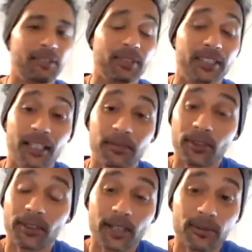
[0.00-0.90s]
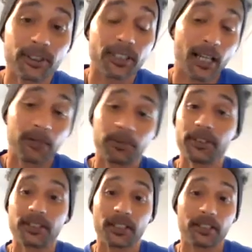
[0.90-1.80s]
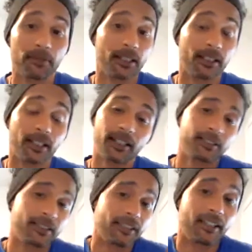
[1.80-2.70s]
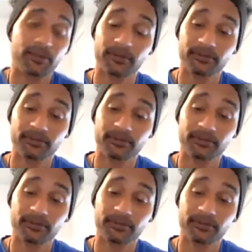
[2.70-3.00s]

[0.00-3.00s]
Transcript: but yeah, bro, I appreciate it, man. Like I said, like,